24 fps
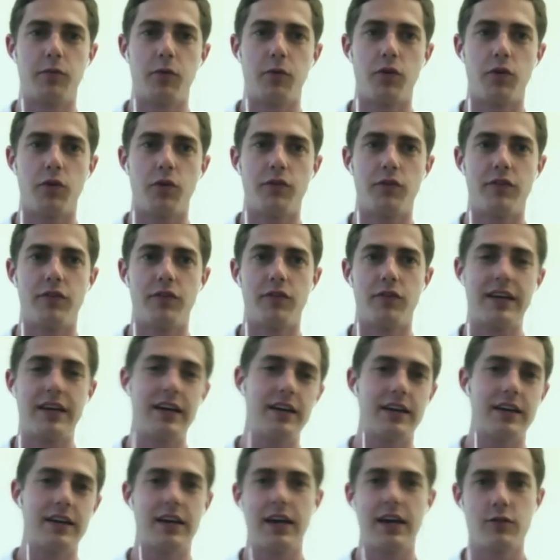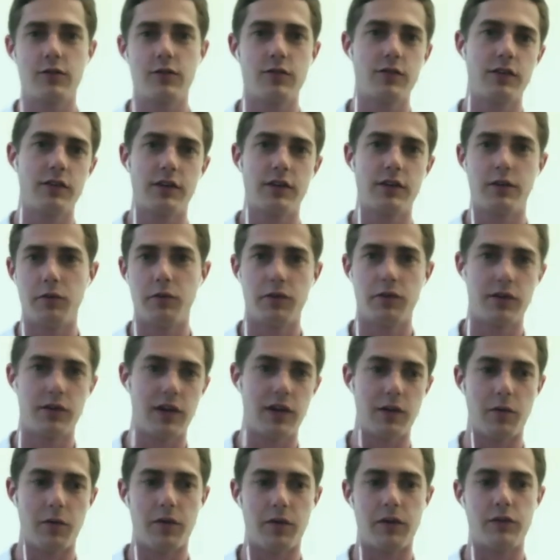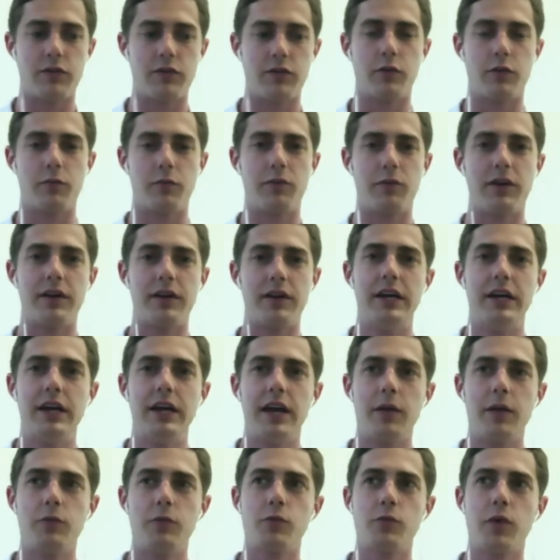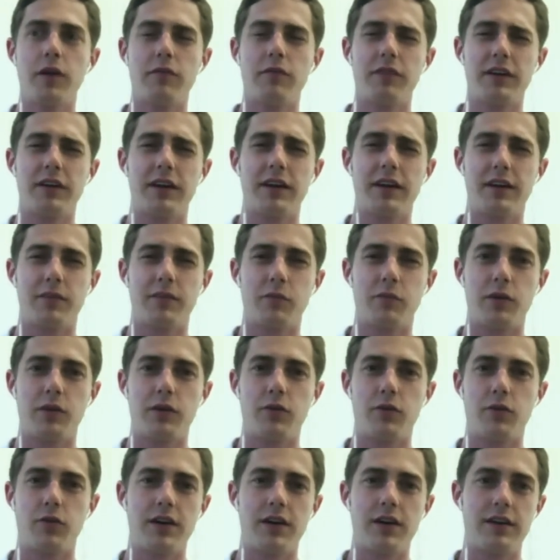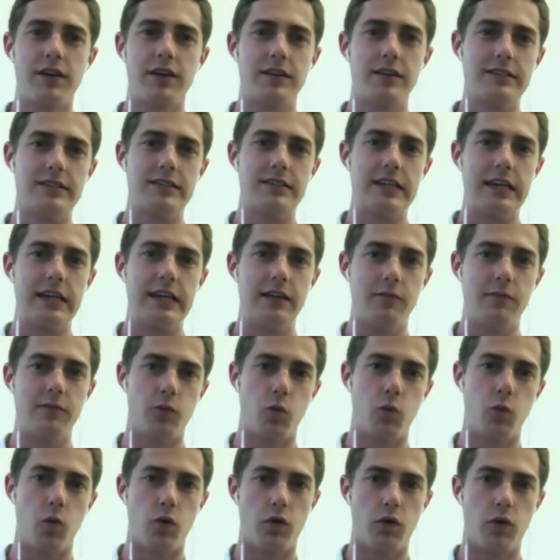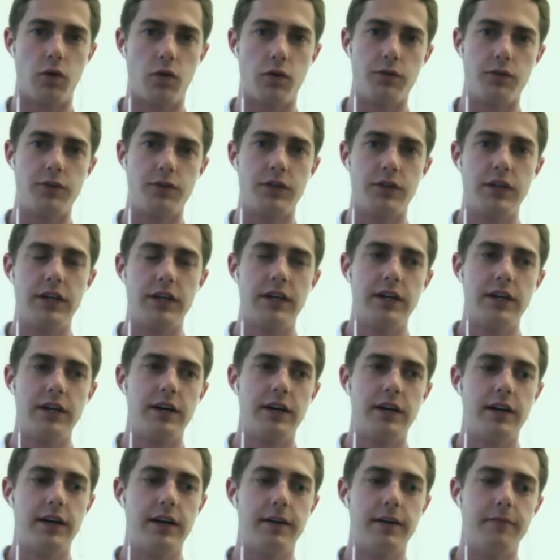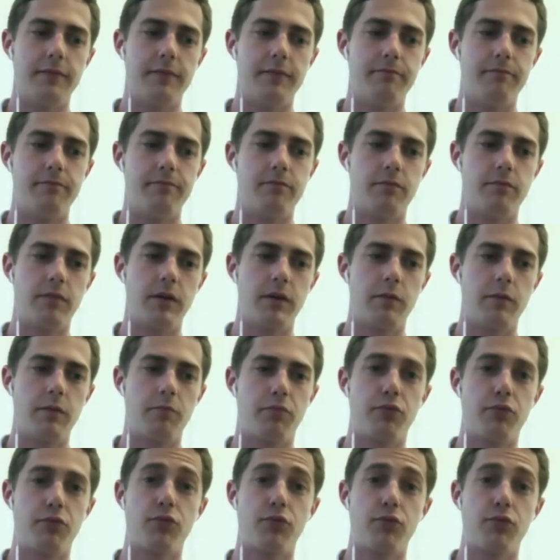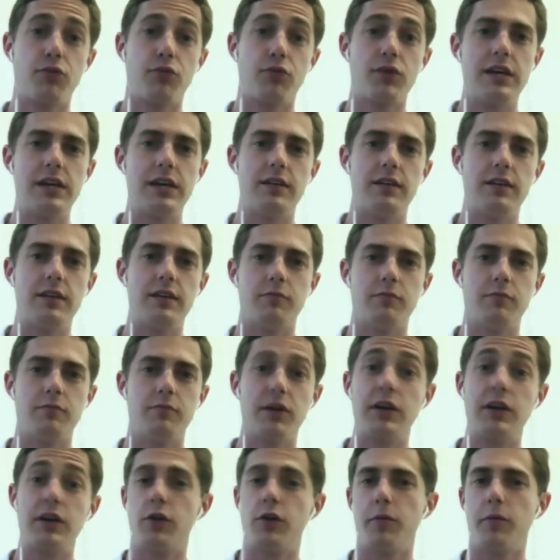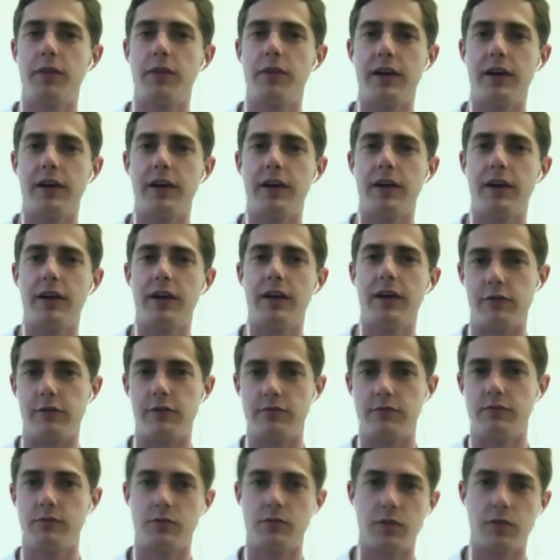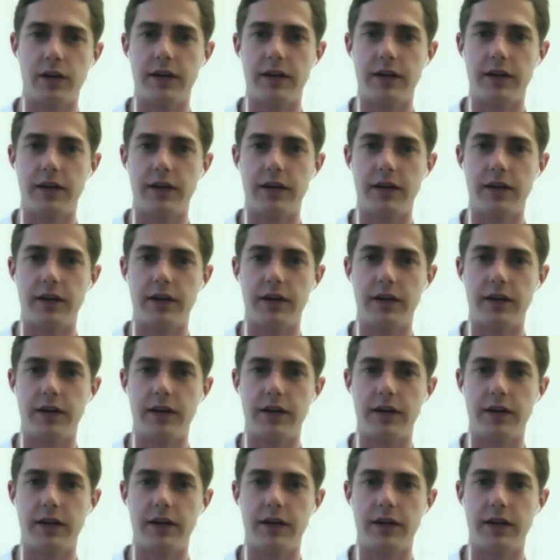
worlds that can occasionally communicate with each other. But it was a way of like kind of recreating the state of the world pre-globalization, right?